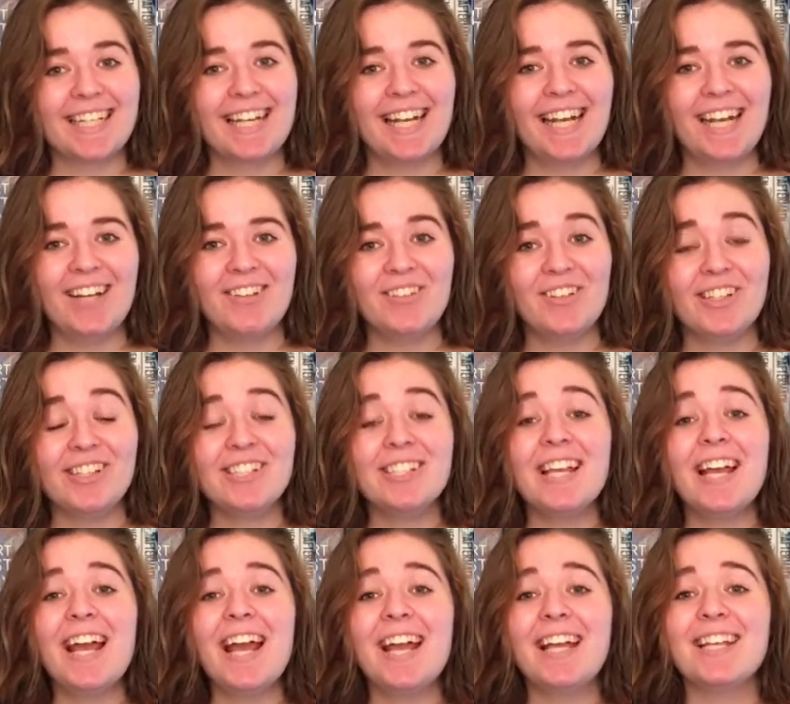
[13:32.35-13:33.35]
Can I have yours?"
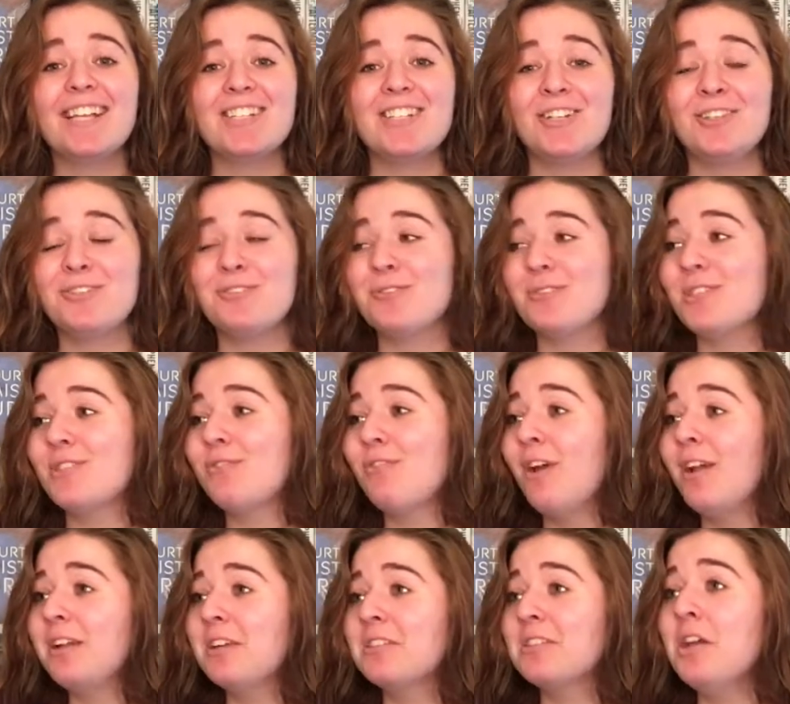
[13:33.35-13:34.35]
And he turns to his
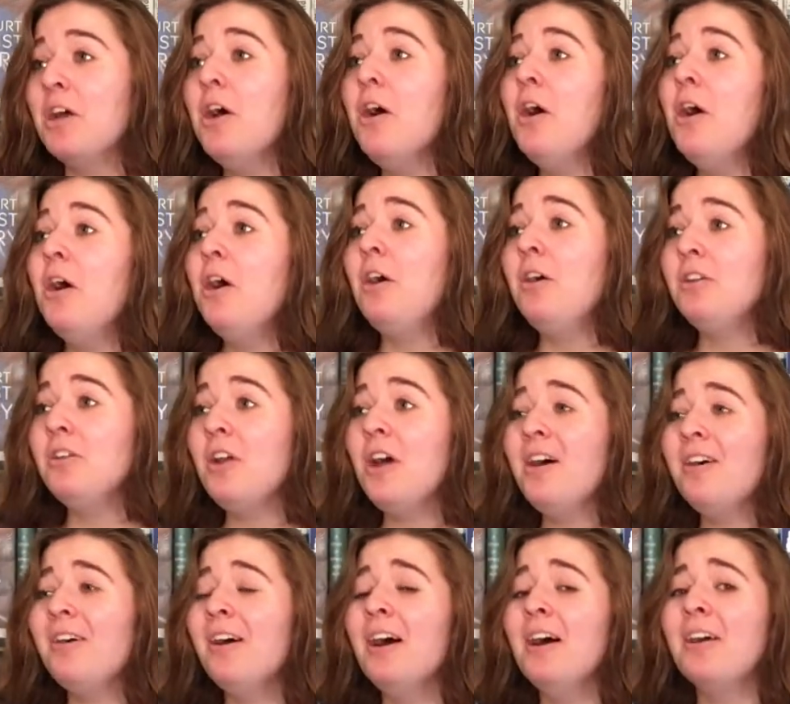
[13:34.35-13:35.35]
friend and goes, "Oh
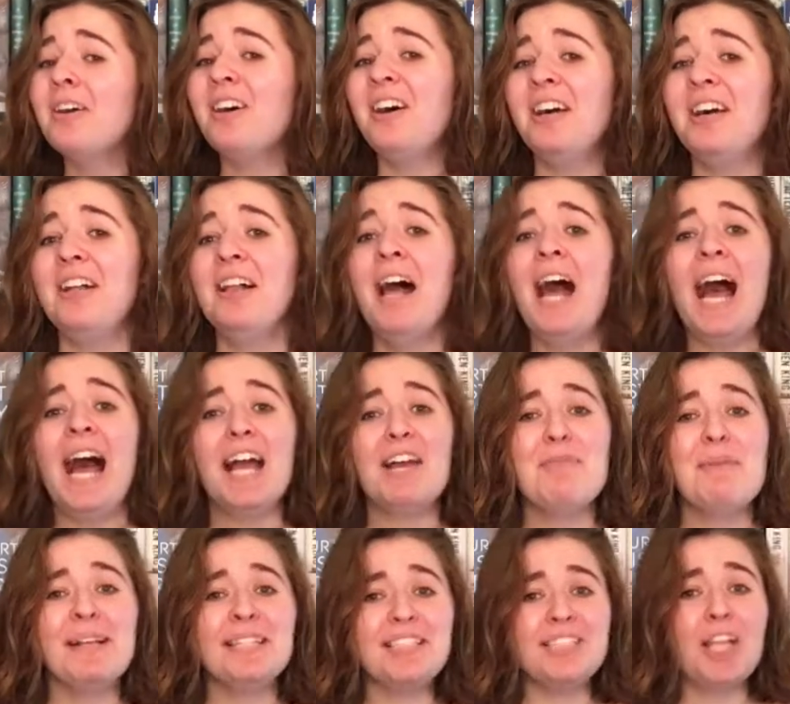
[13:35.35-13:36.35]
no, Kyle,
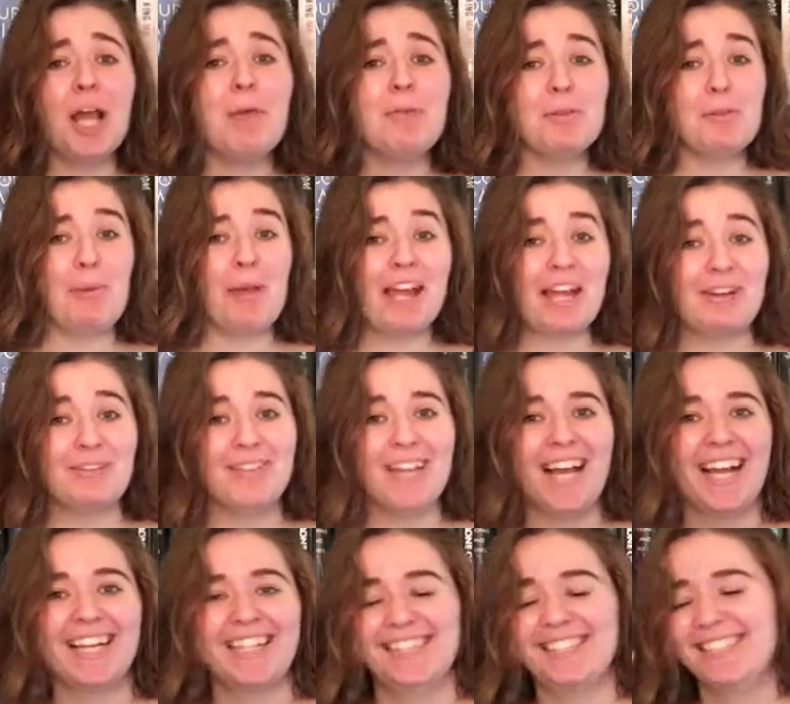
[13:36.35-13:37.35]
I messed up the pickup
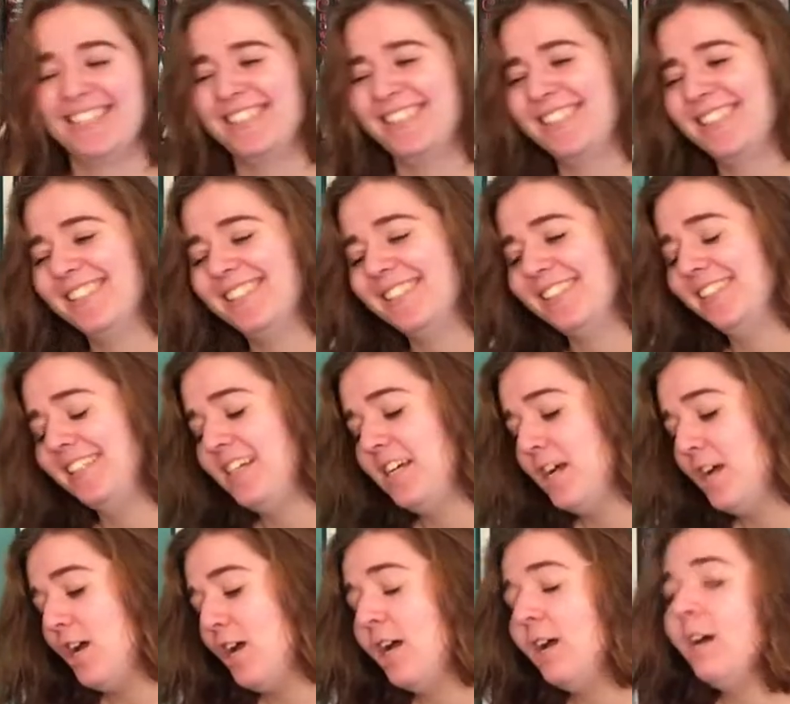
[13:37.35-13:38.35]
line."
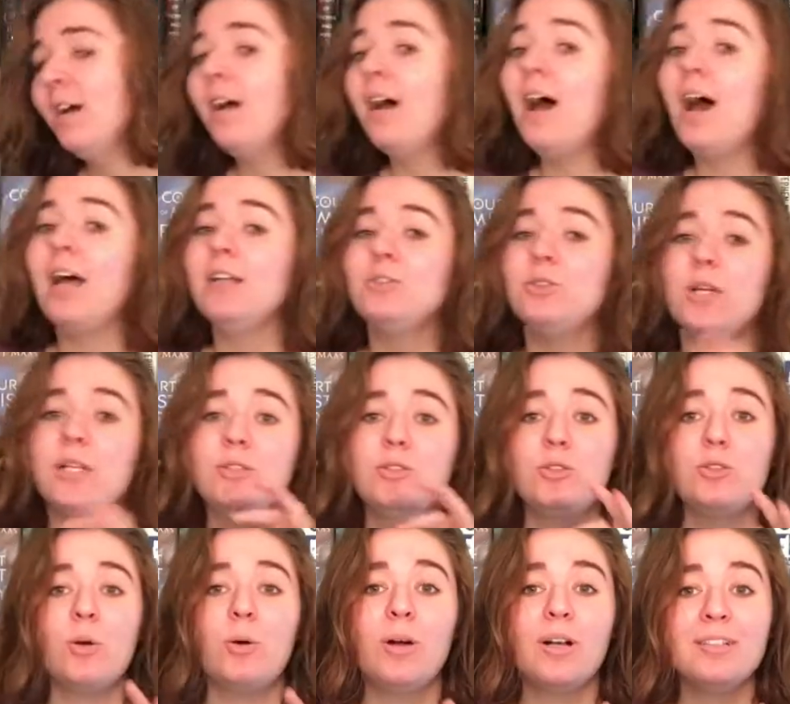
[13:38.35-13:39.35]
I tried
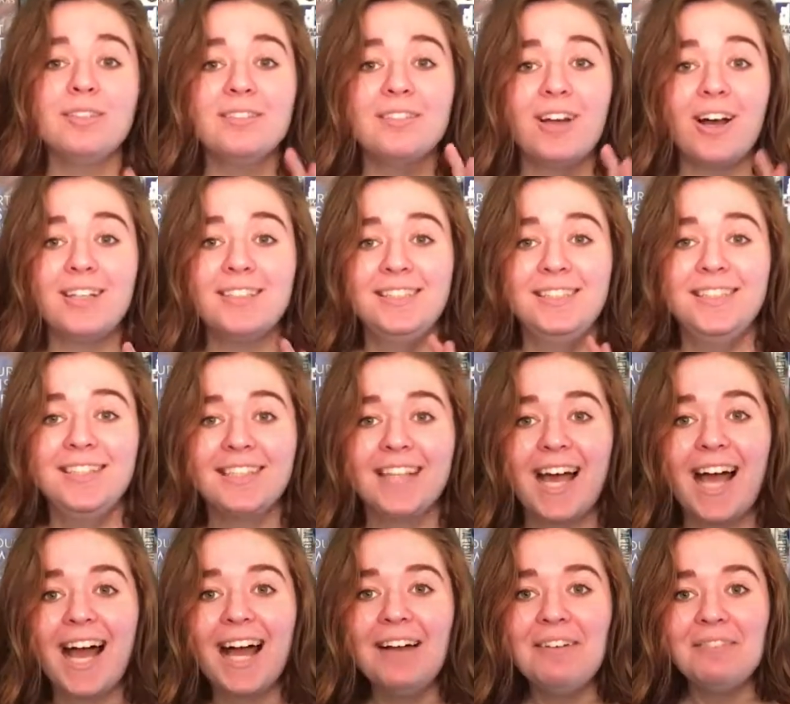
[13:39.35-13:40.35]
so hard not to
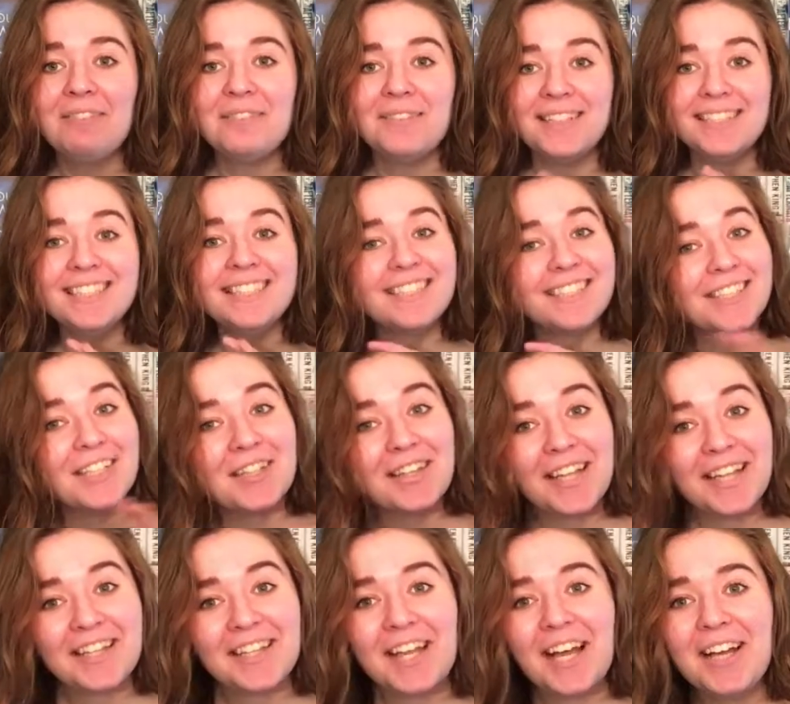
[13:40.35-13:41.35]
laugh until
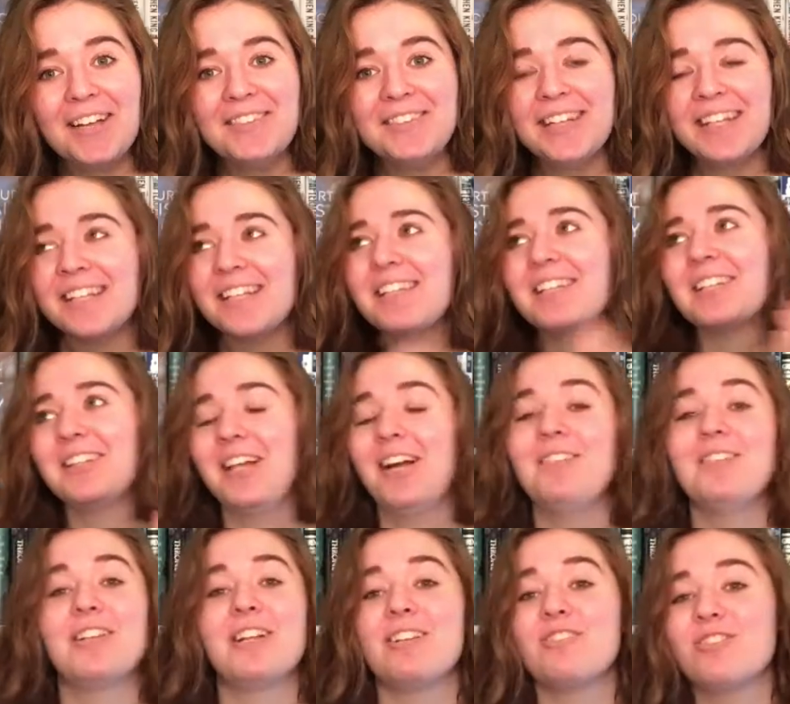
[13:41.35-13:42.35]
they left, and then they
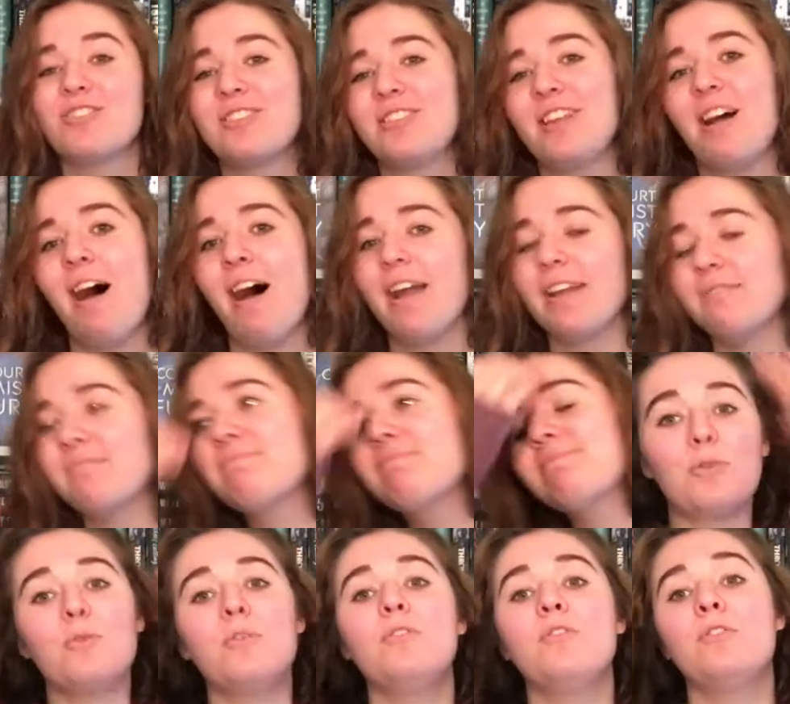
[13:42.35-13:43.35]
left and I just died.
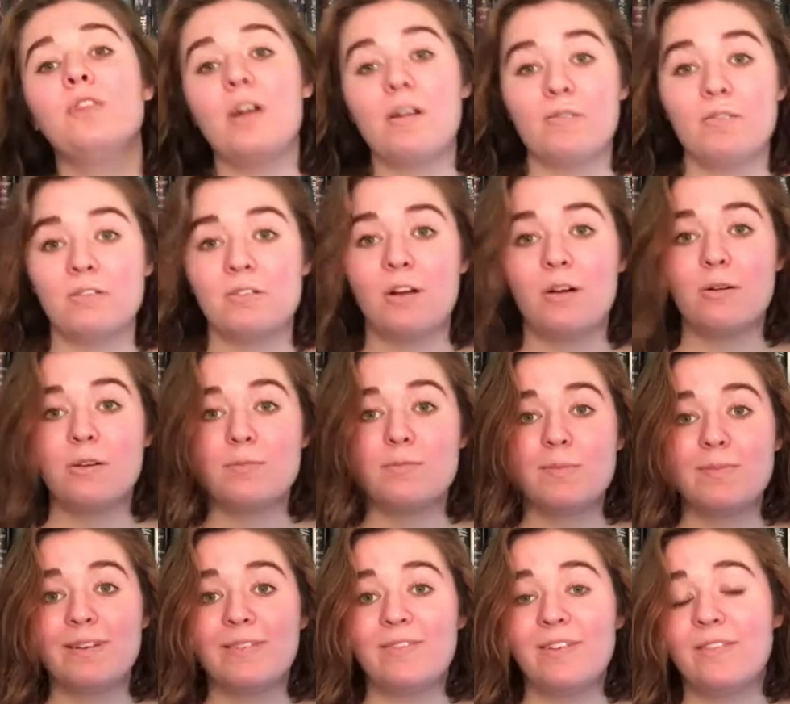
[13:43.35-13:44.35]
It will forever and always
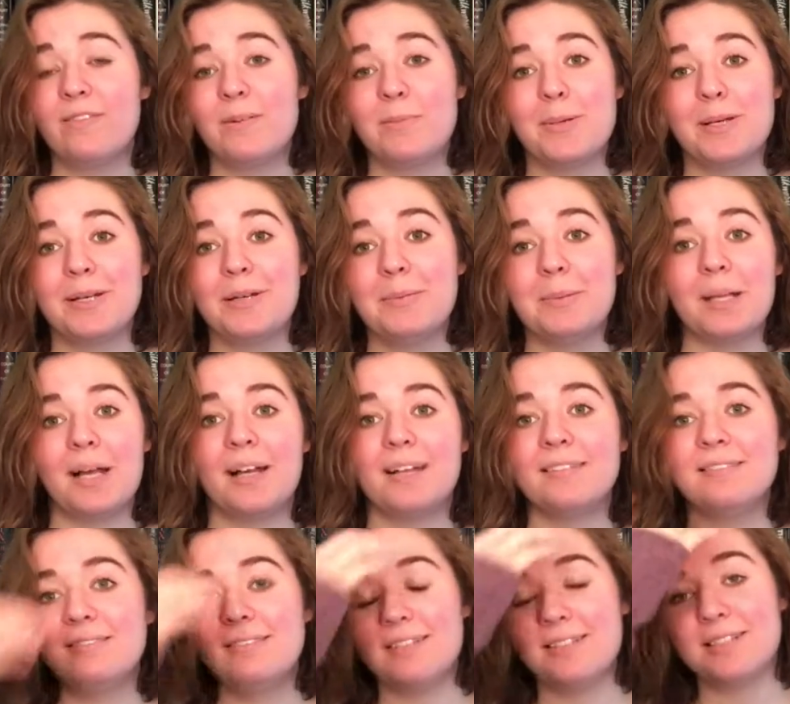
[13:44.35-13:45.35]
be my favorite pickup
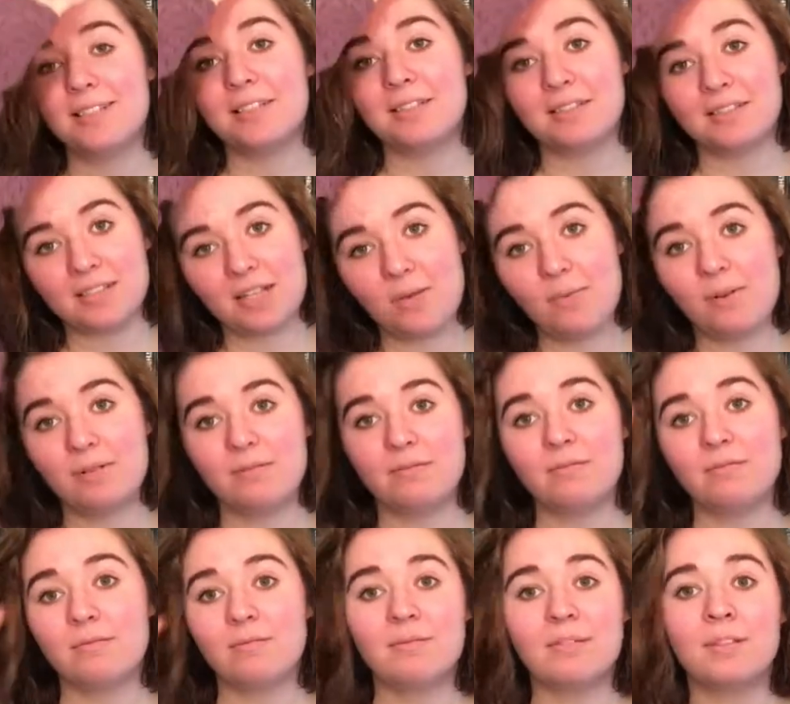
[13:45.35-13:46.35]
line until
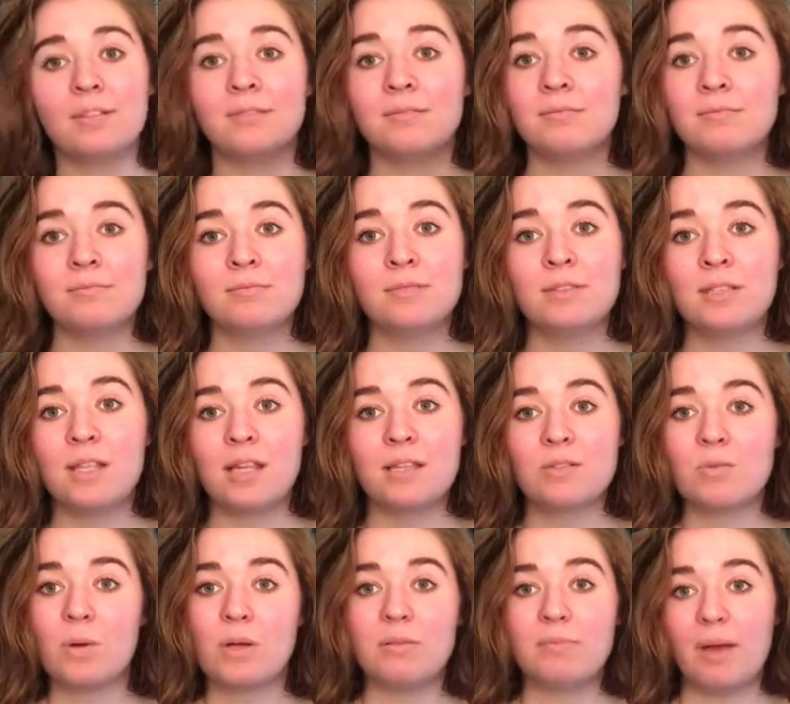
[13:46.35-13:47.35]
someone
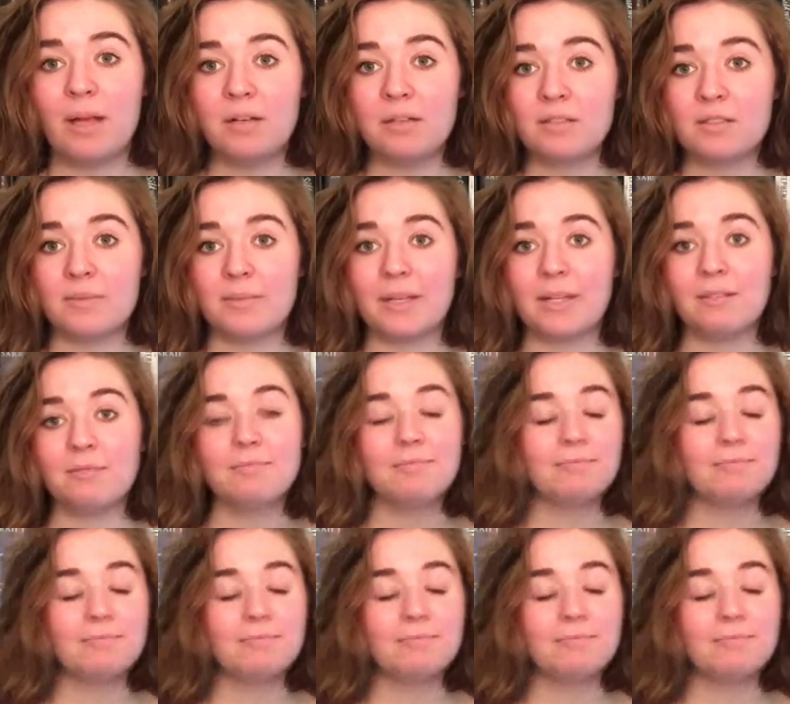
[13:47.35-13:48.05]
says one better to me.